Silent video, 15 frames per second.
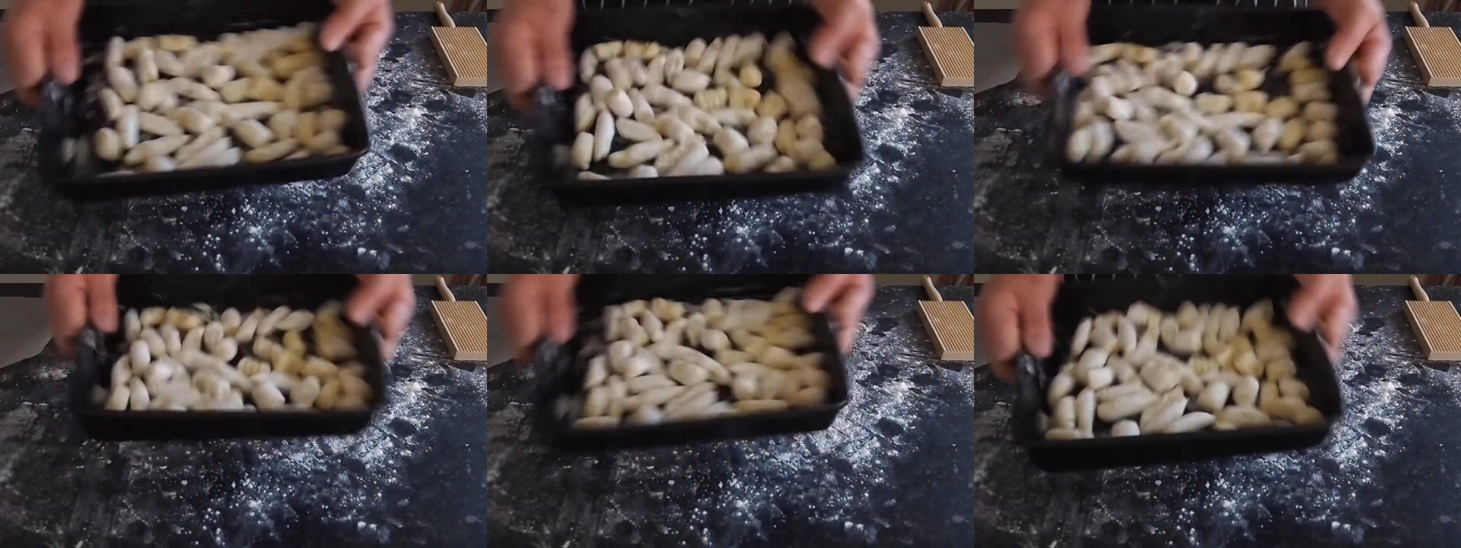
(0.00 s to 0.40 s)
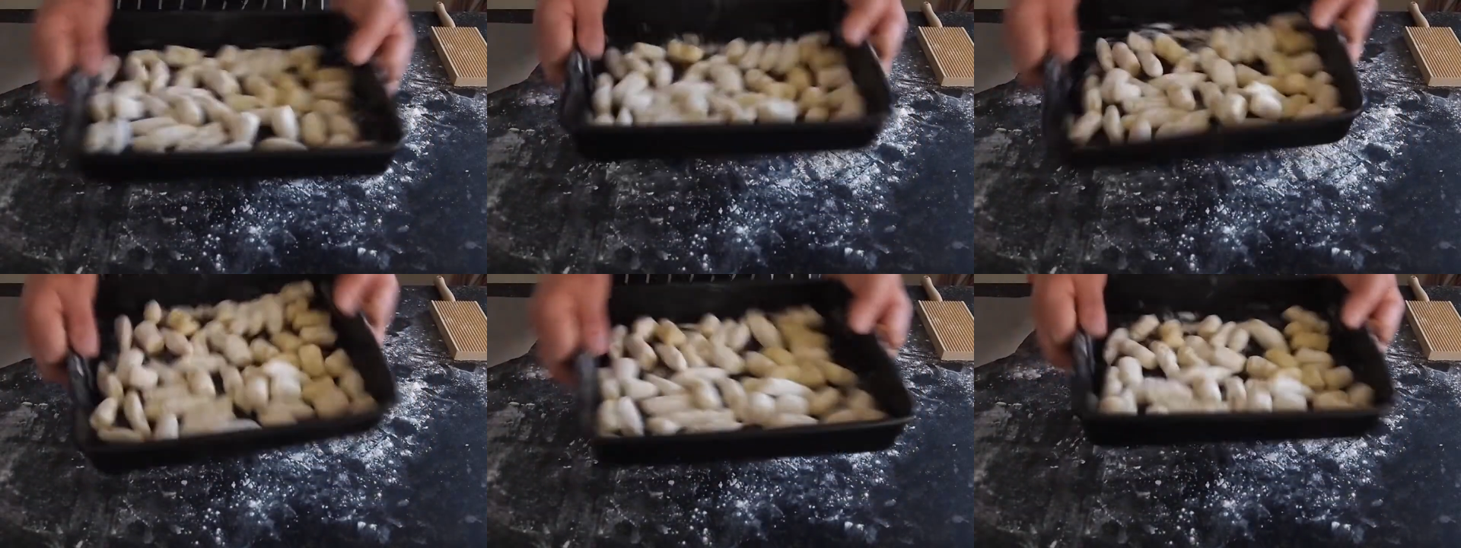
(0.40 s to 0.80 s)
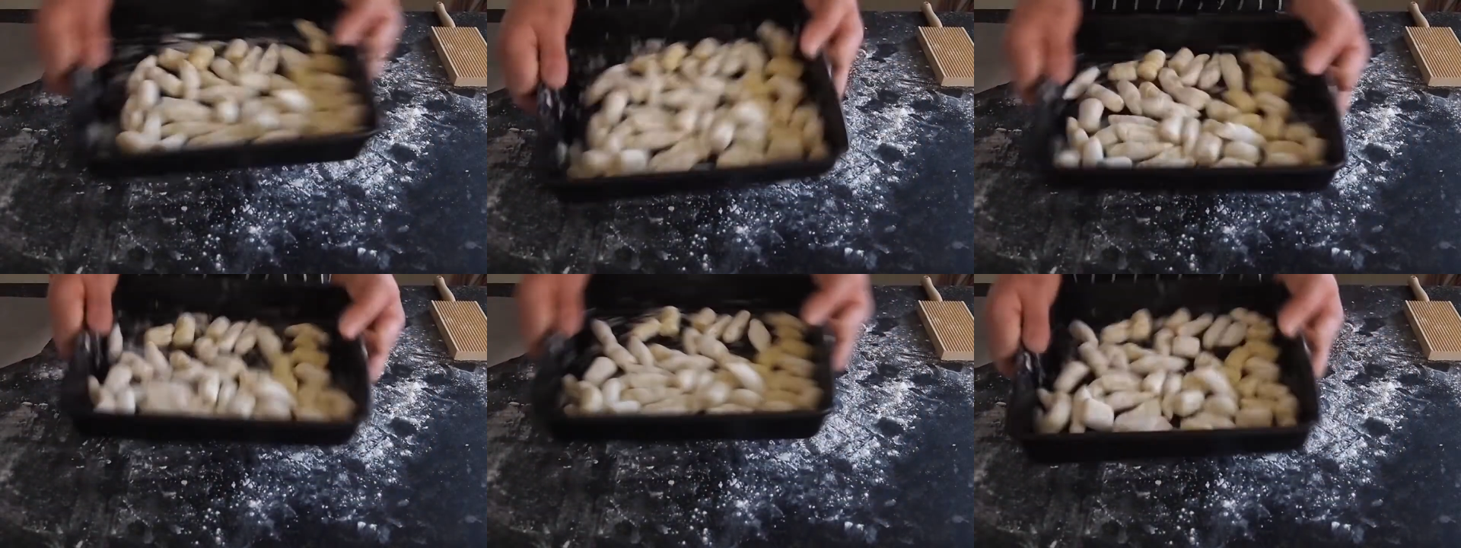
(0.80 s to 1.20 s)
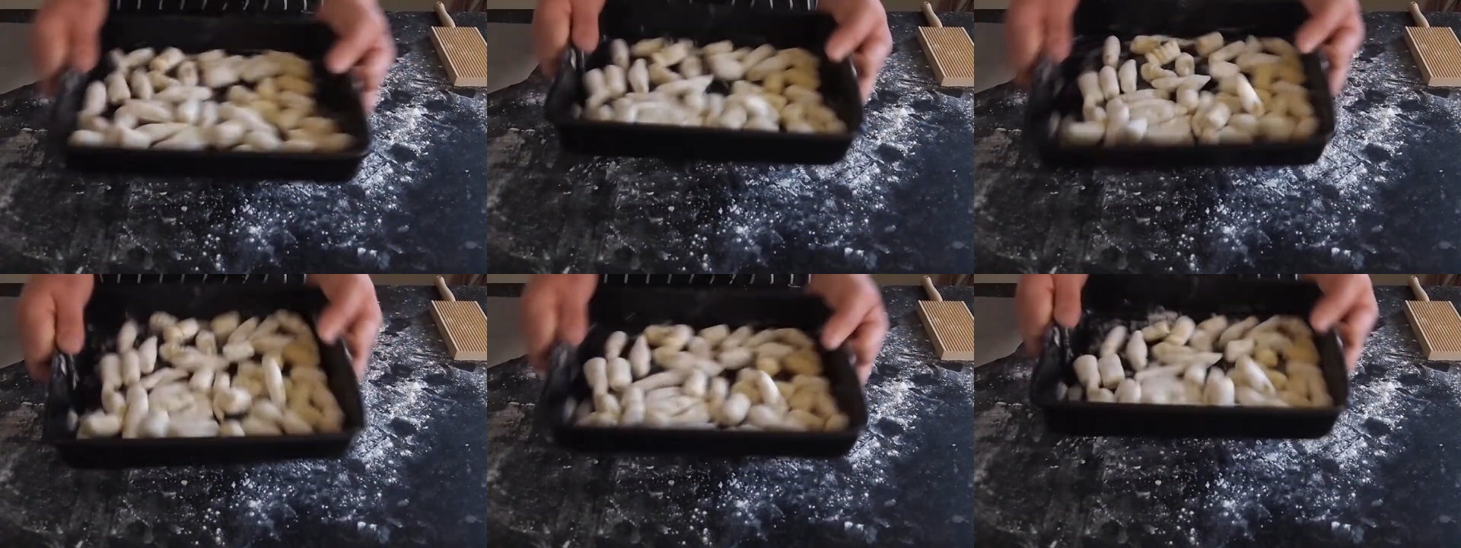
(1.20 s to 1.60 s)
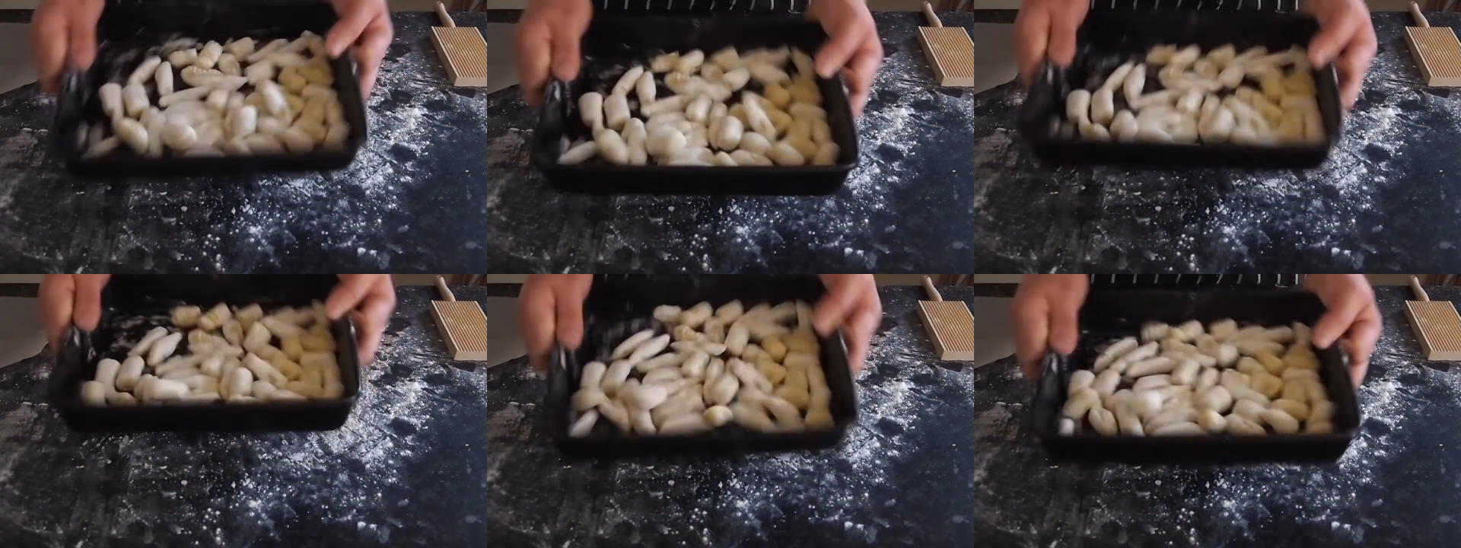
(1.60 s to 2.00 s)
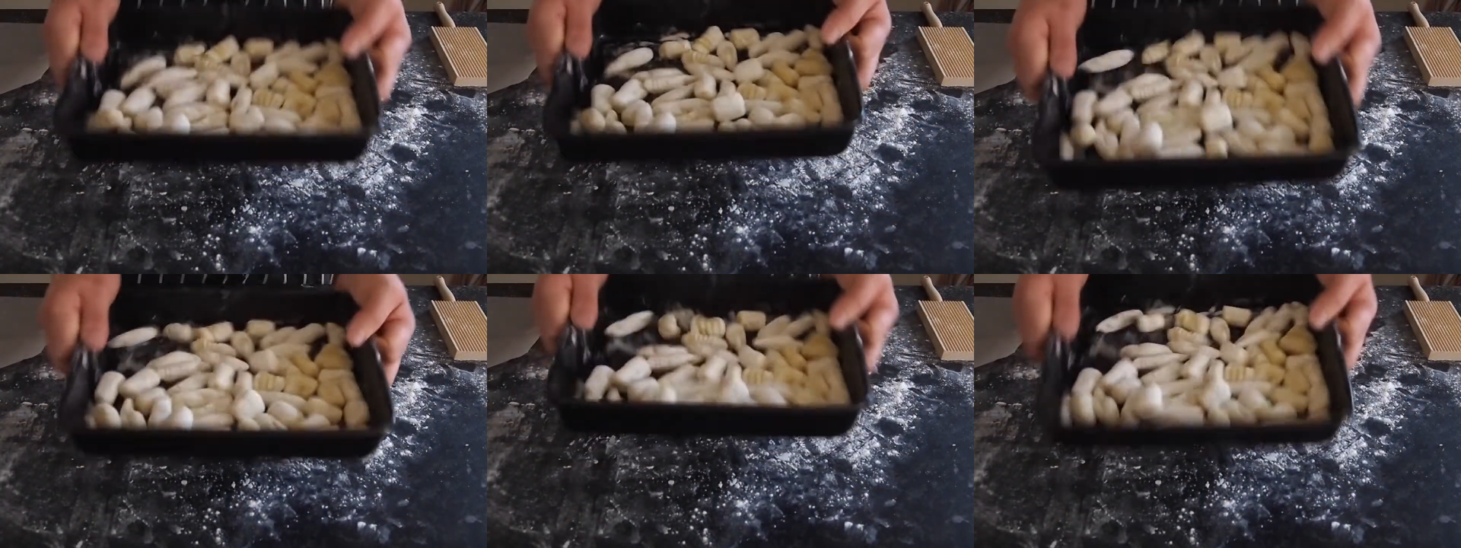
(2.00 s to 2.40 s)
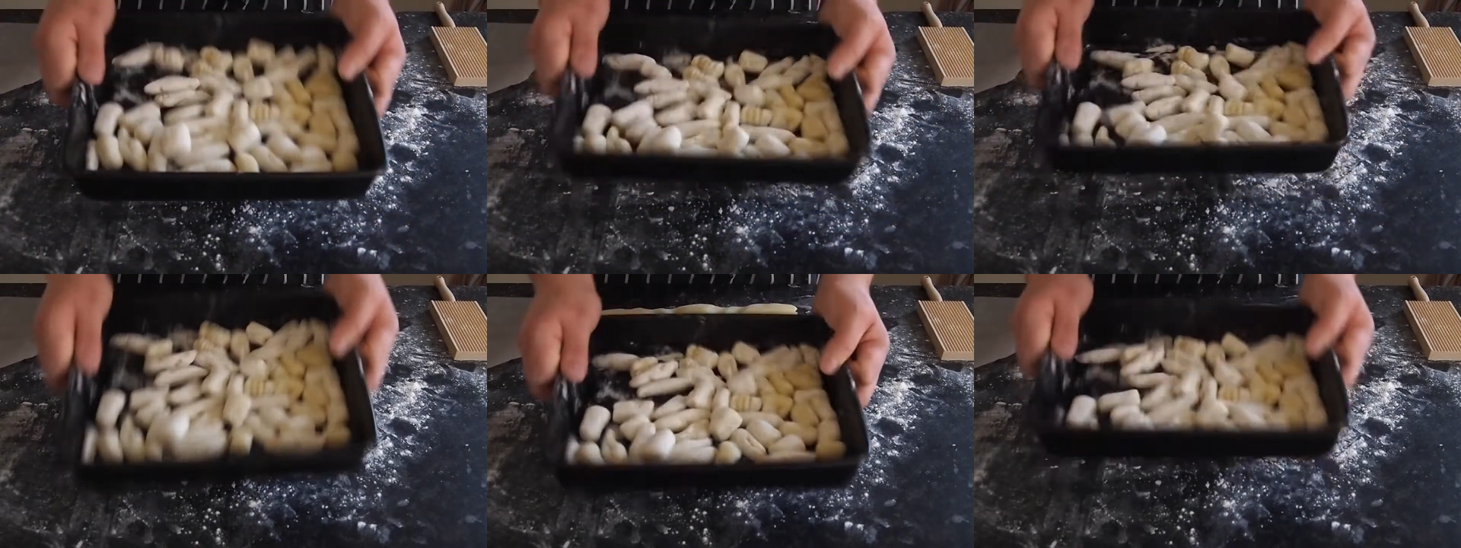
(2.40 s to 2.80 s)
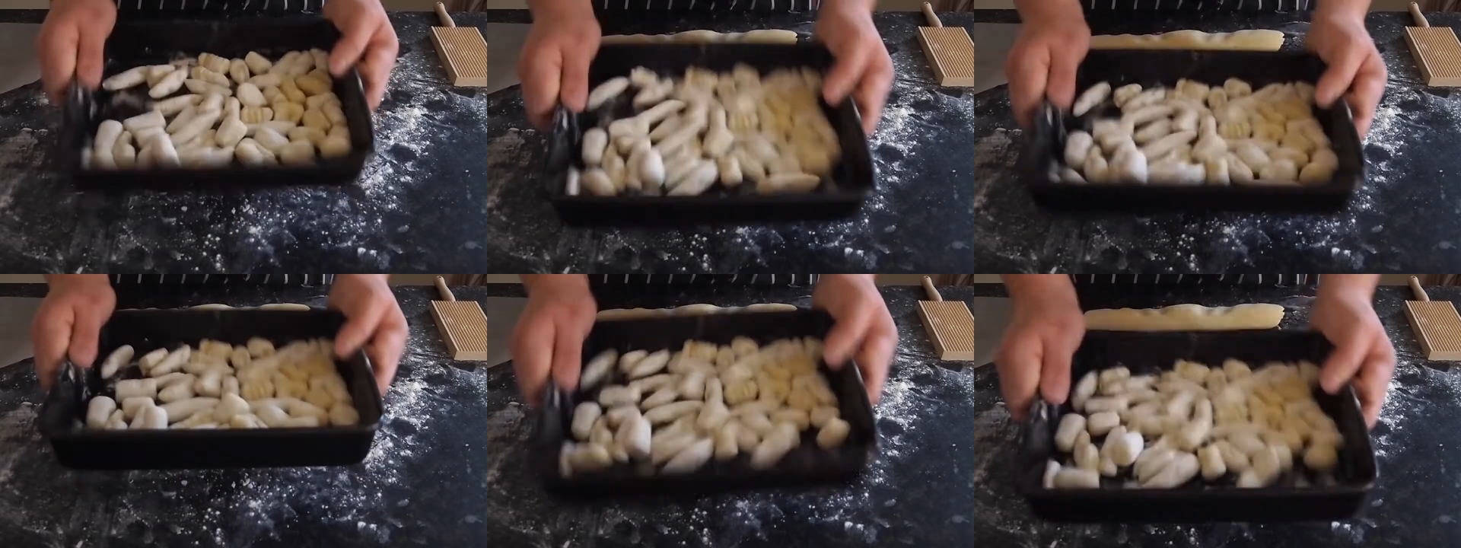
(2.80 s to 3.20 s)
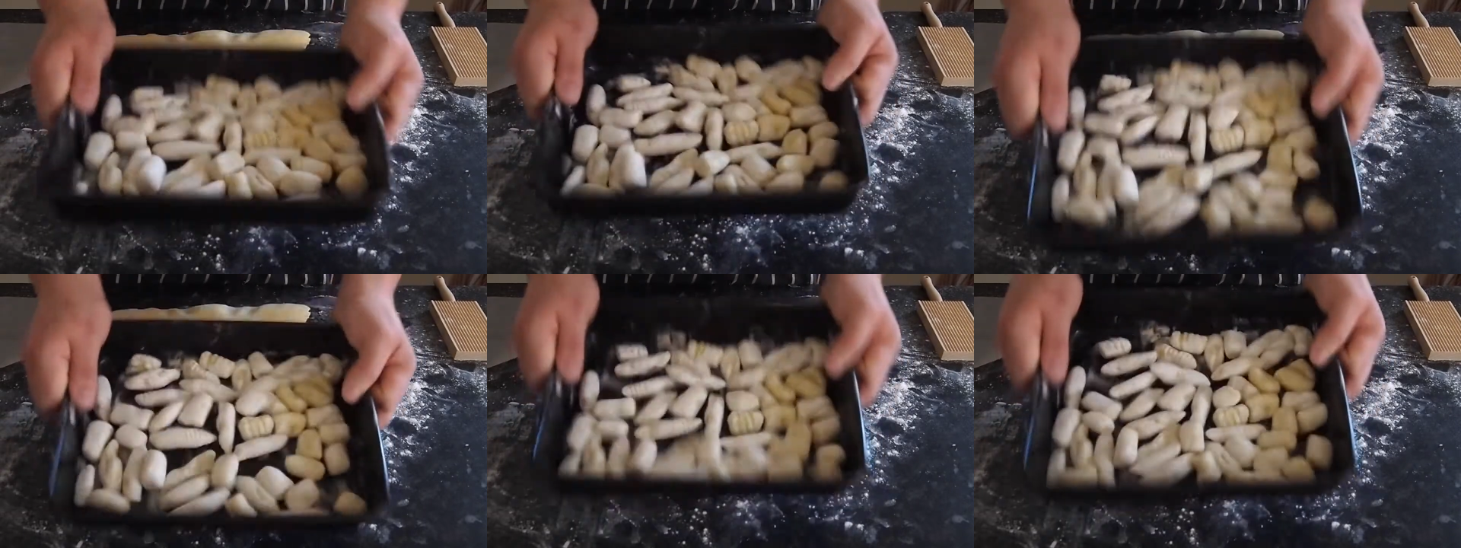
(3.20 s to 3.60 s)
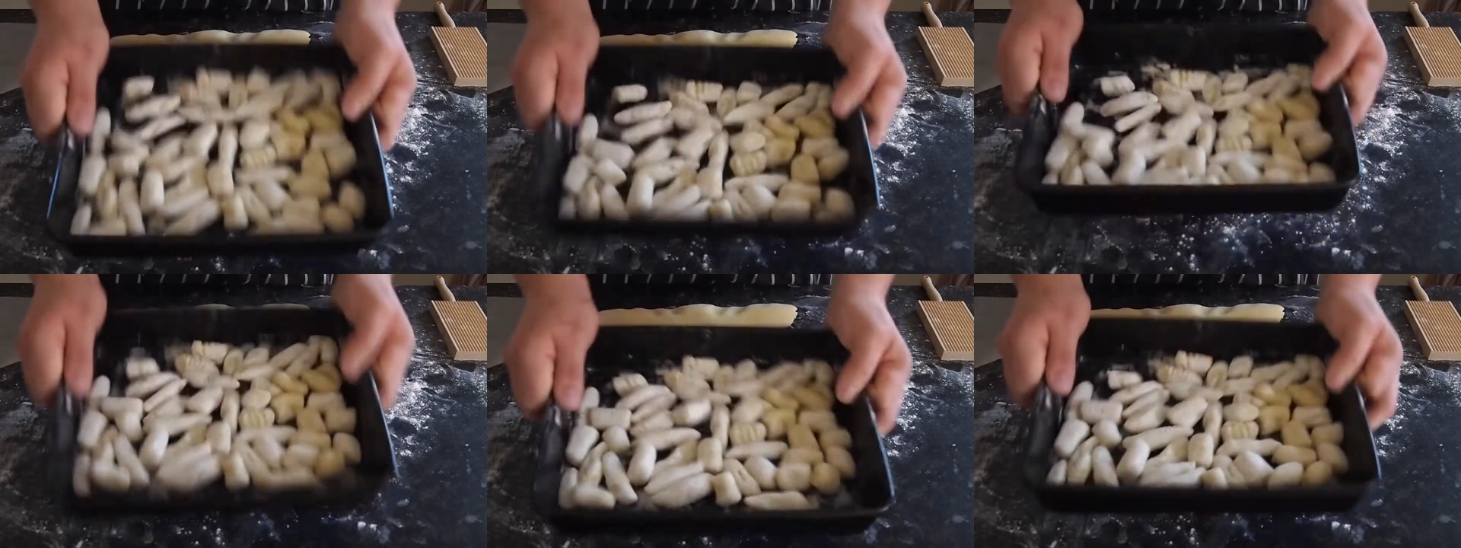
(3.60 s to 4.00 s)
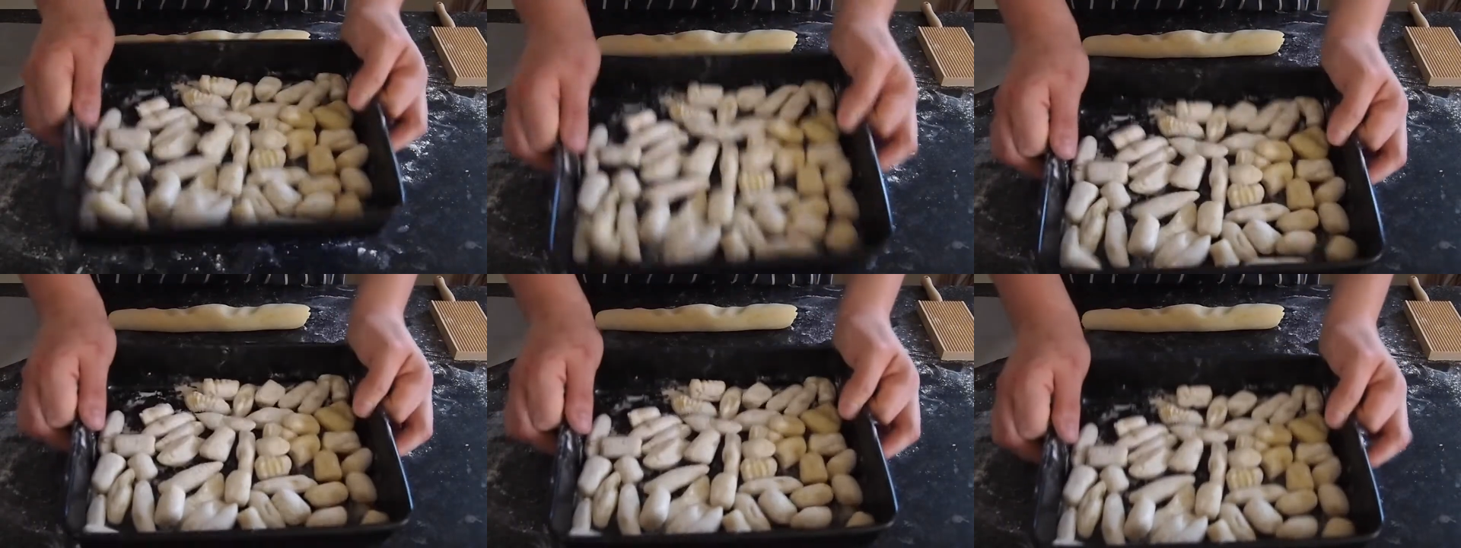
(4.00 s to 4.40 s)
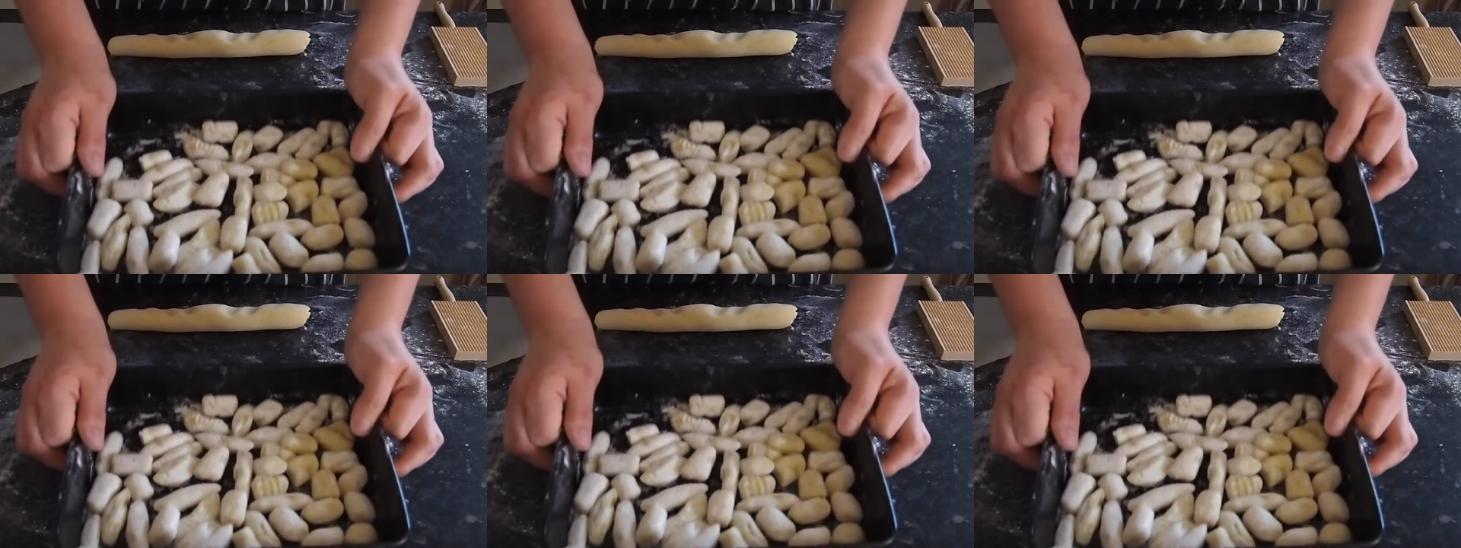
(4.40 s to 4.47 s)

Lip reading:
Nobody's mouth can be seen.